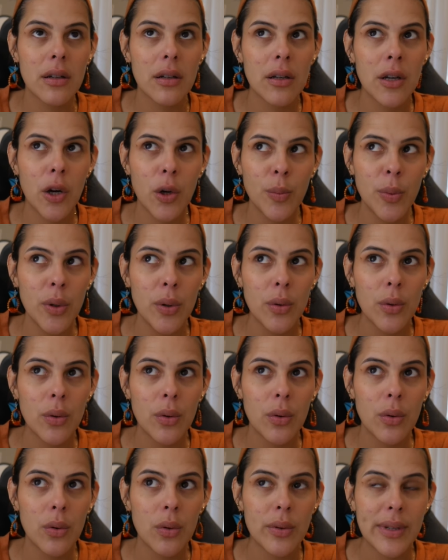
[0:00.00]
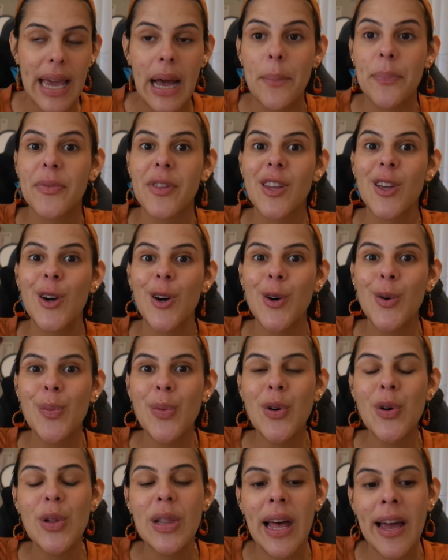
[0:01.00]
Kobu. Yeah,
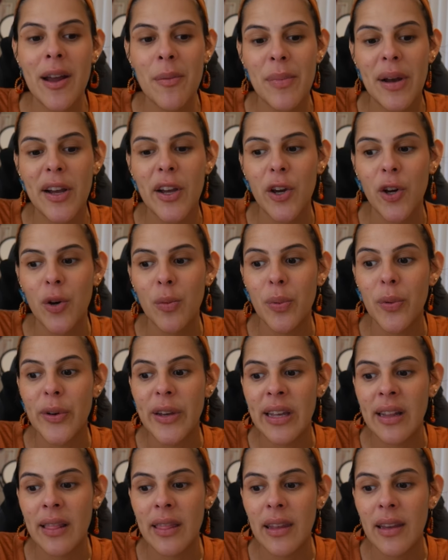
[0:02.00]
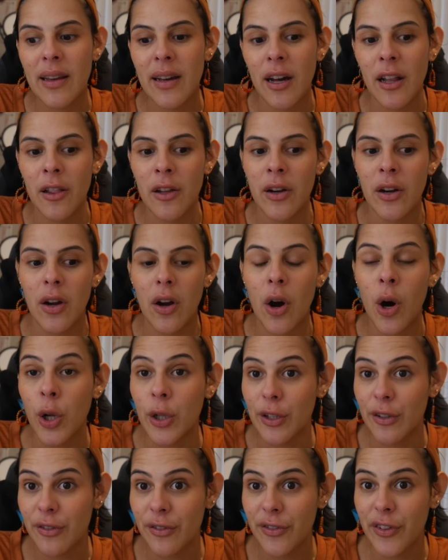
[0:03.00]
Kobu, Lionbird Kobu in the color
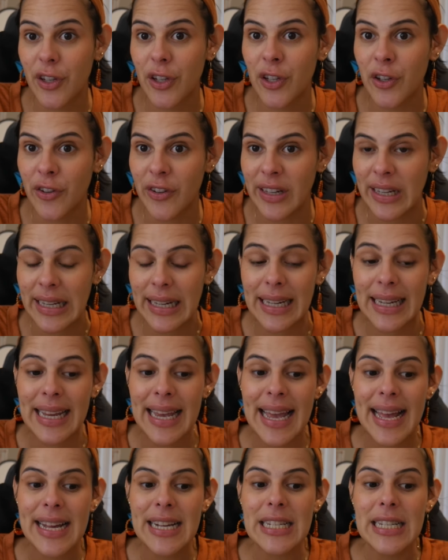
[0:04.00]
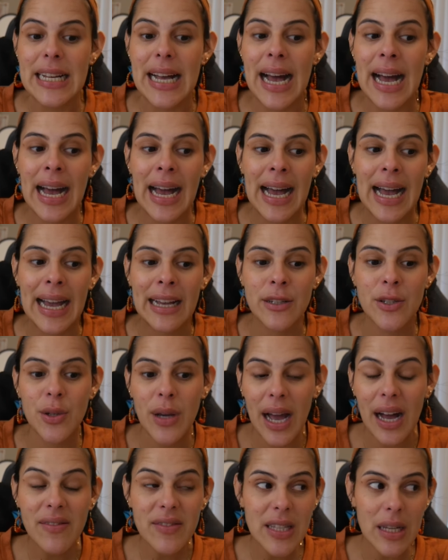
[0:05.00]
olive green. I do
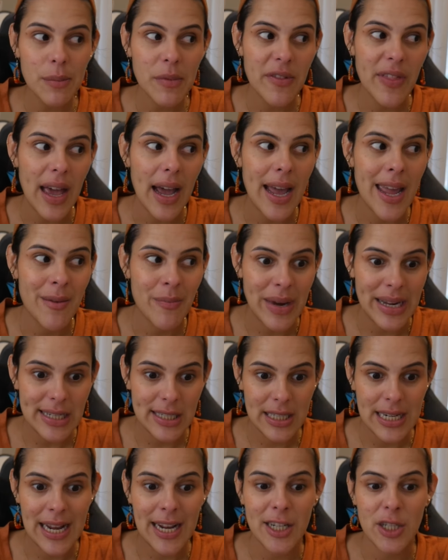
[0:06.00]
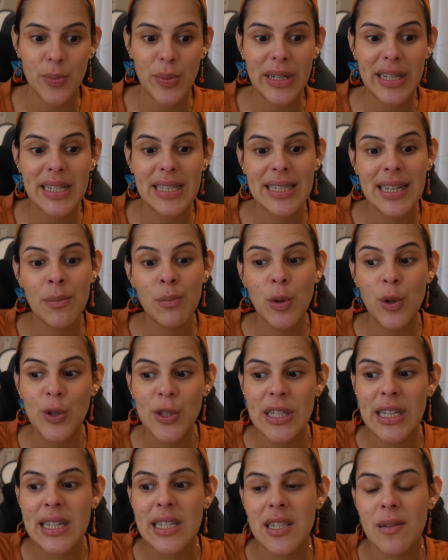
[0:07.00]
have some of that in my stash because I'm
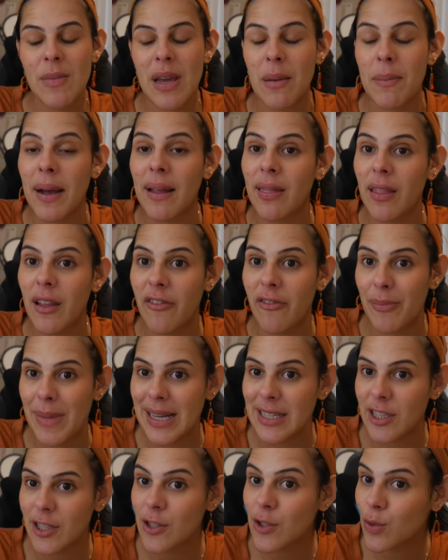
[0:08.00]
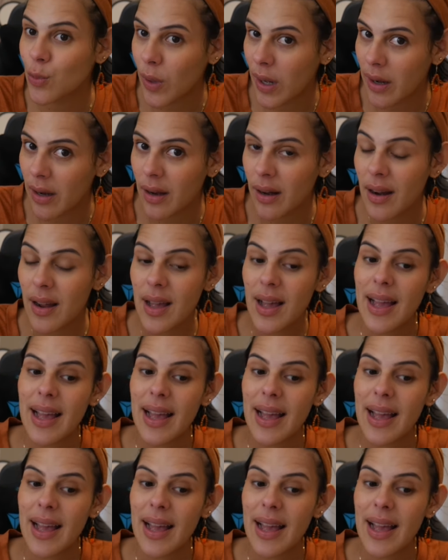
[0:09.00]
using it to make my Love Magic sweater